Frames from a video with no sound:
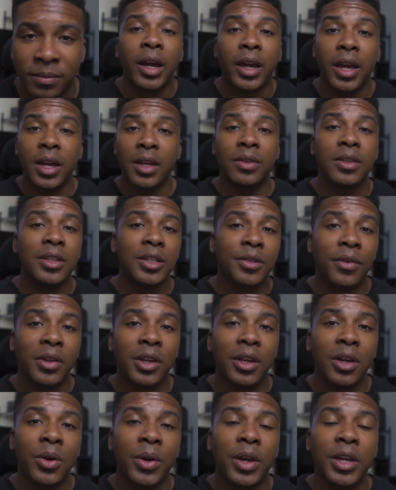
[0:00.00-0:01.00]
Again, this
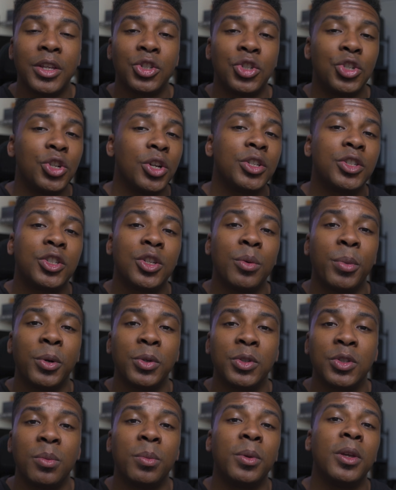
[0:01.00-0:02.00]
video is just
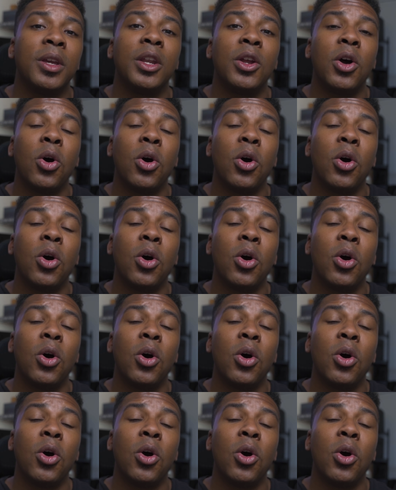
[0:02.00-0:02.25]
supposed to be an